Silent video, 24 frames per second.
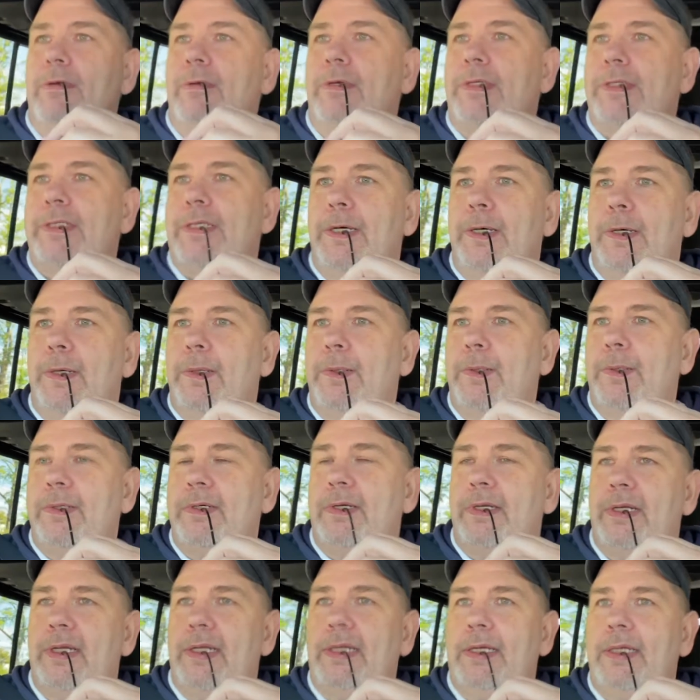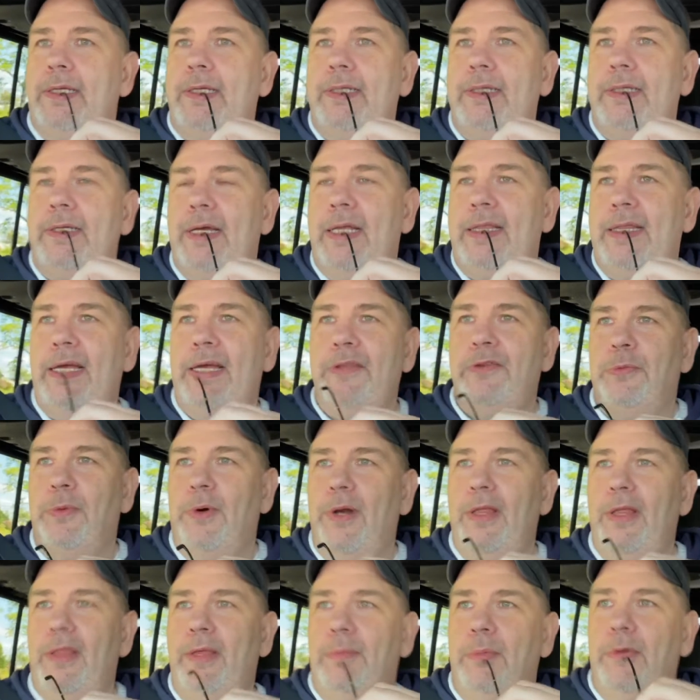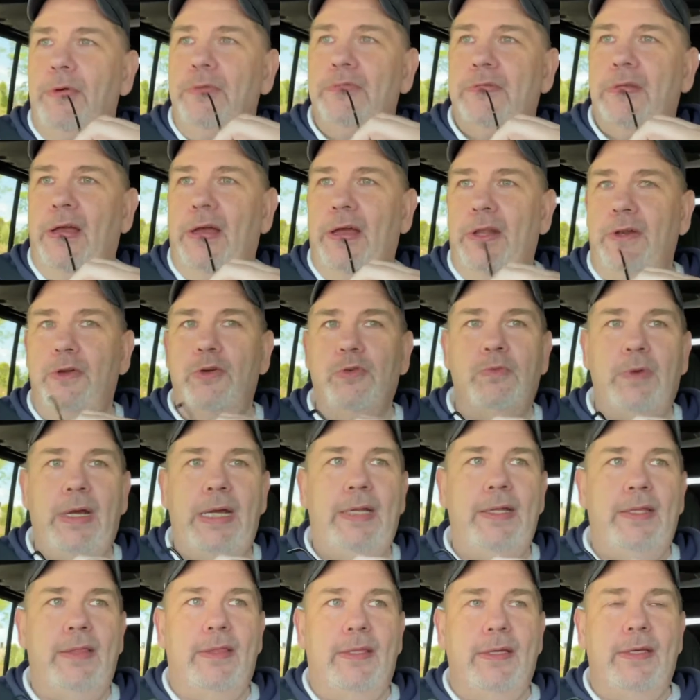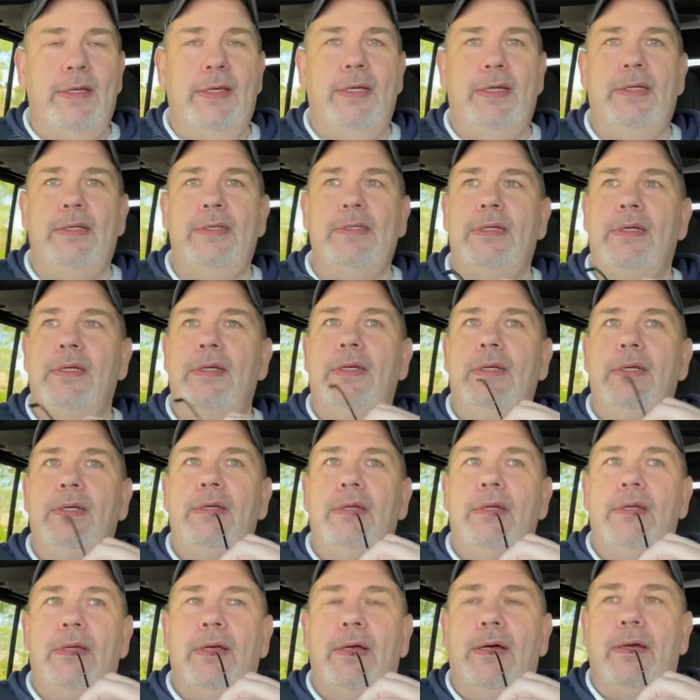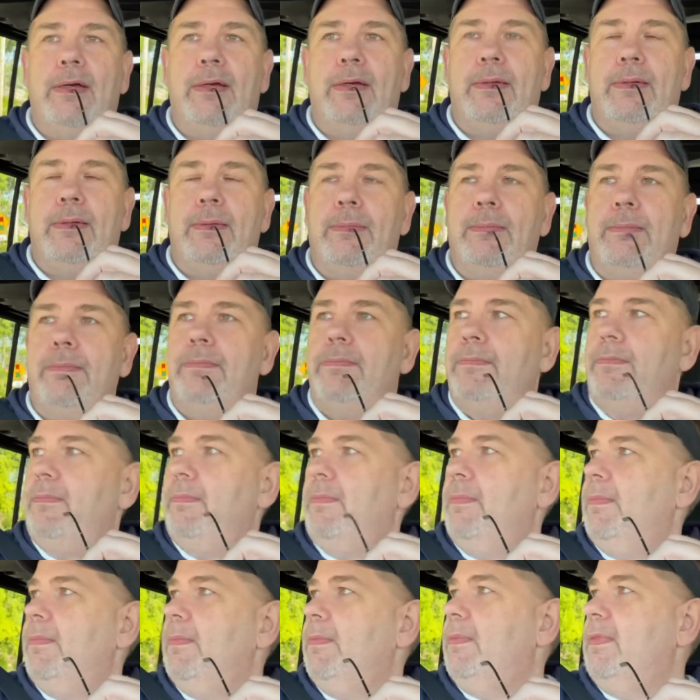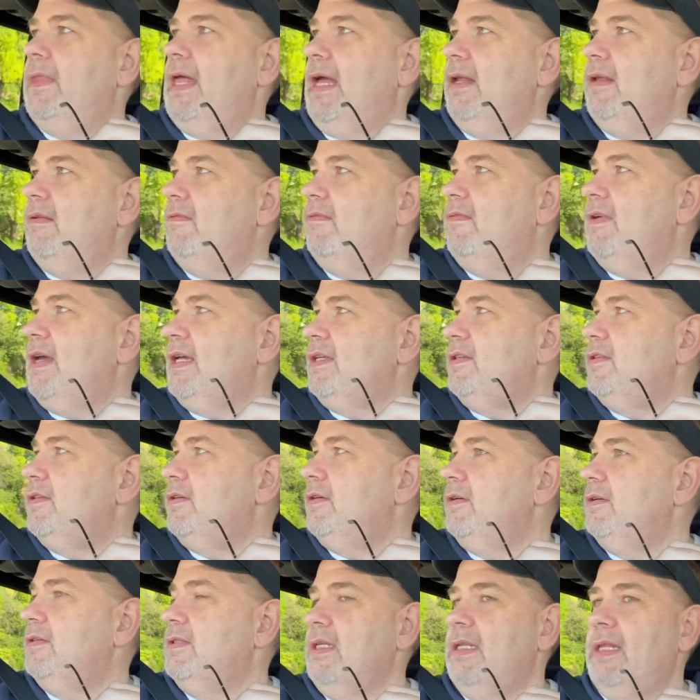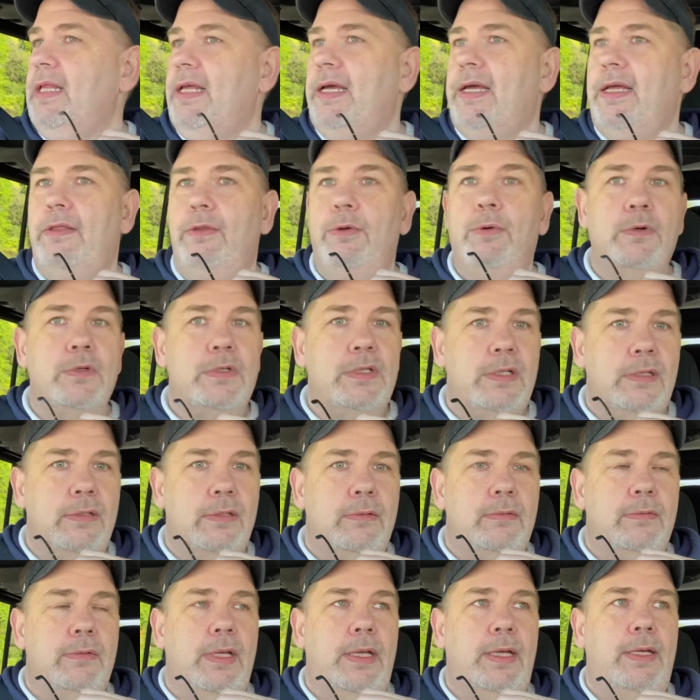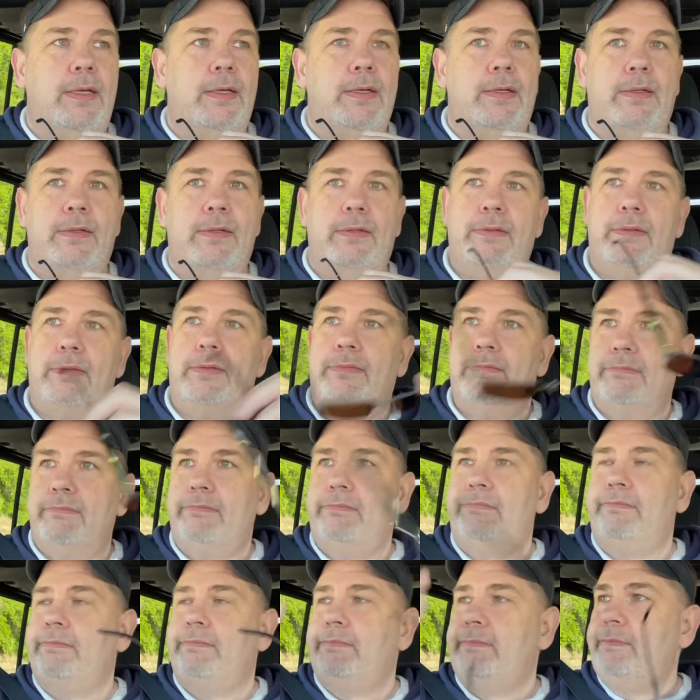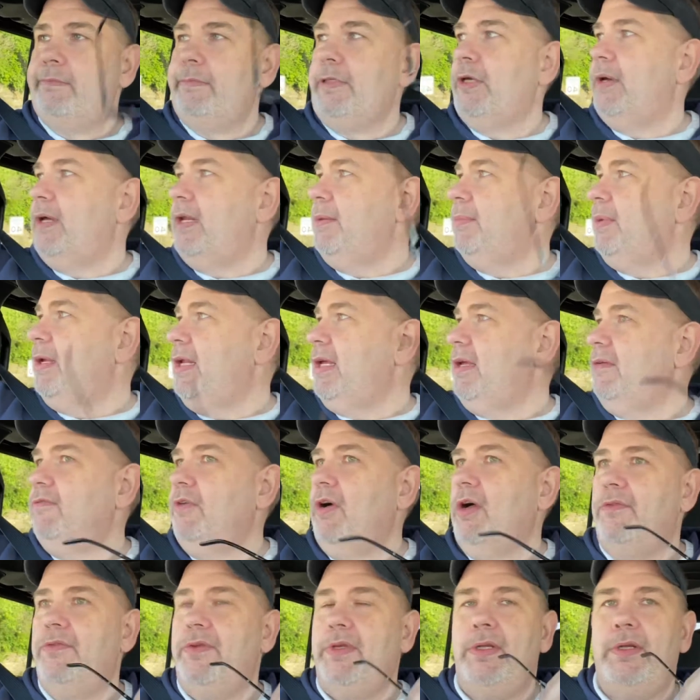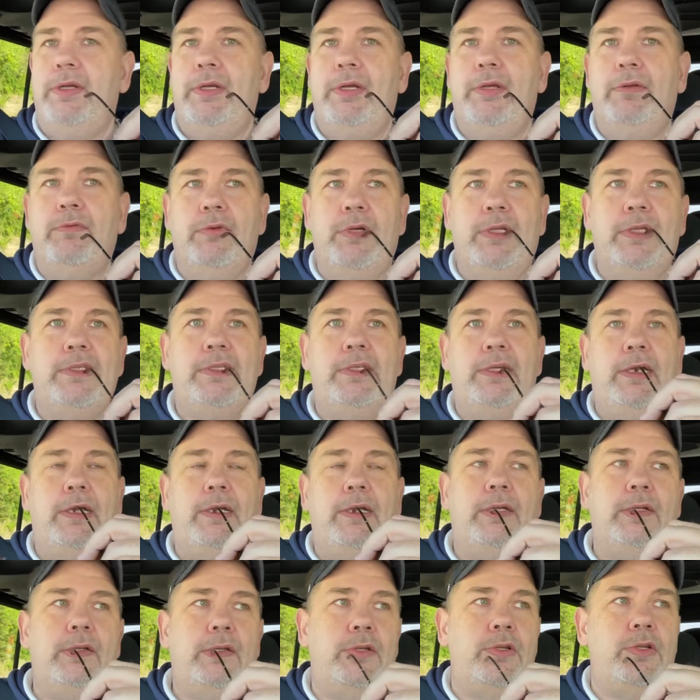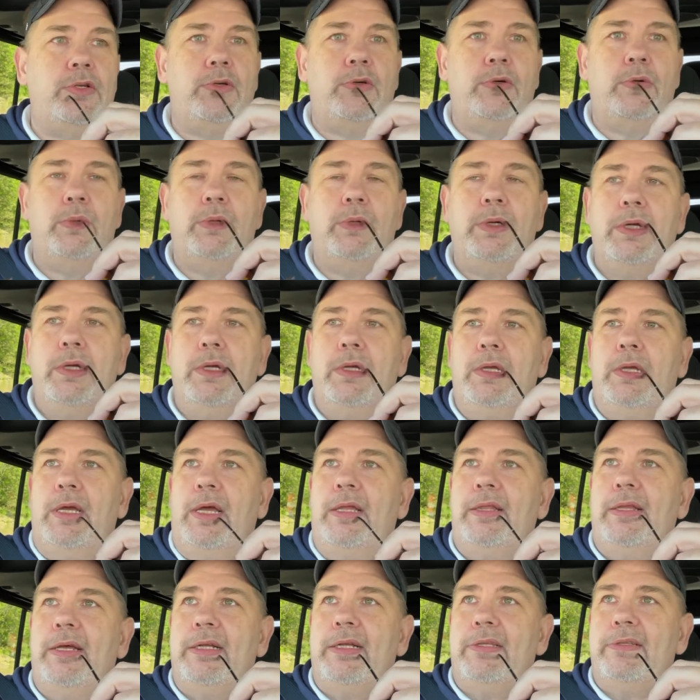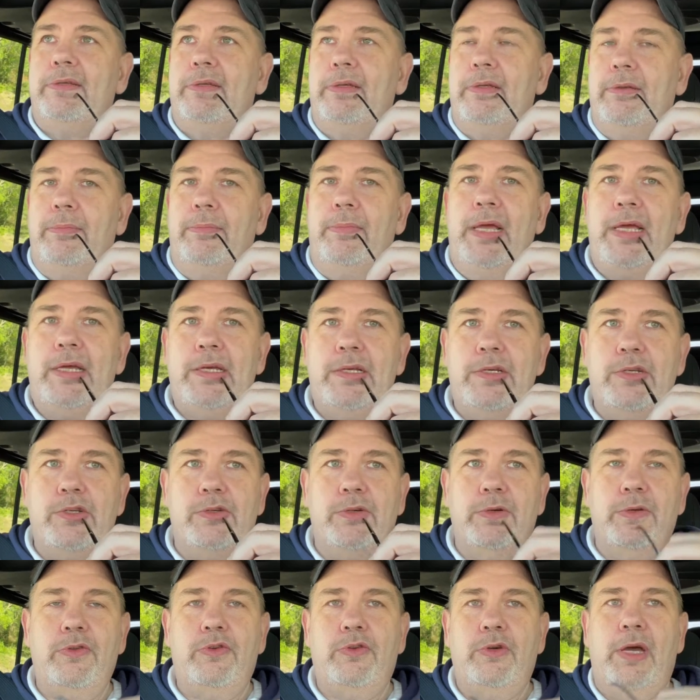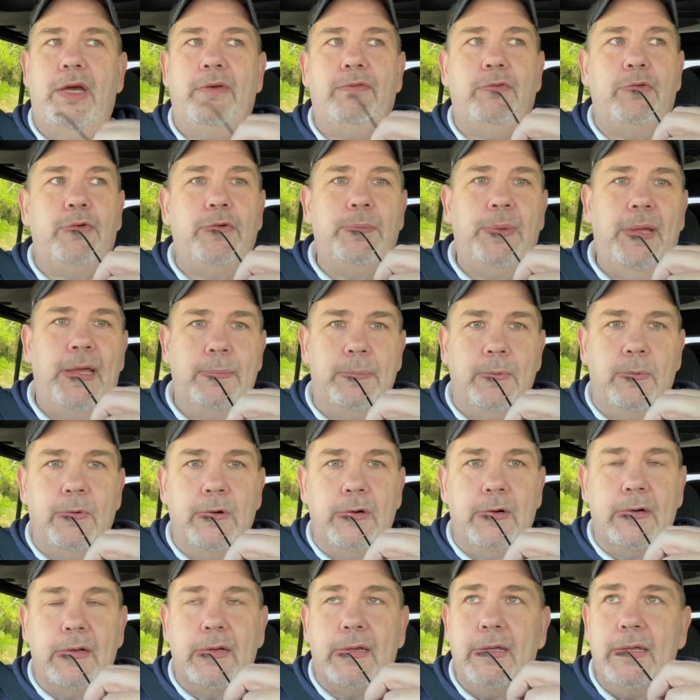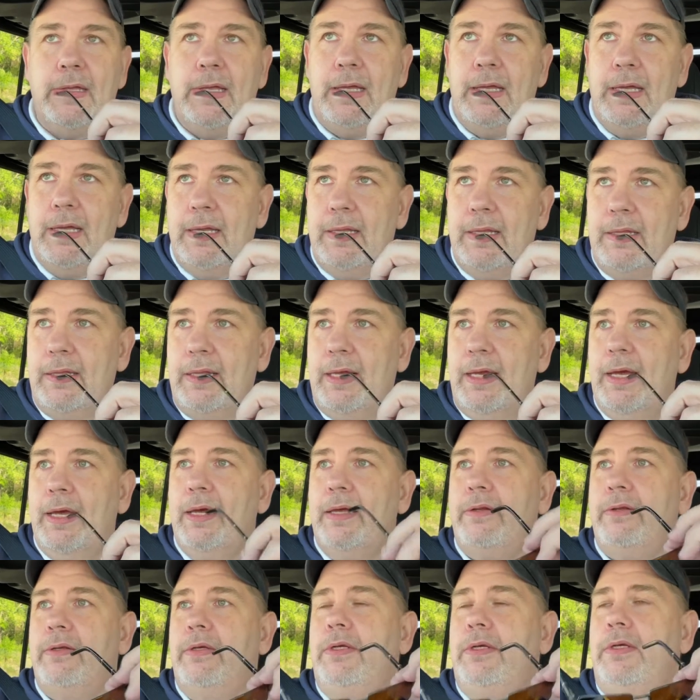So I think it's one of the most underrated things um, that investors and landlords and, and you know, anybody involved in, in real estate do. And that's making sure that you have good paperwork and that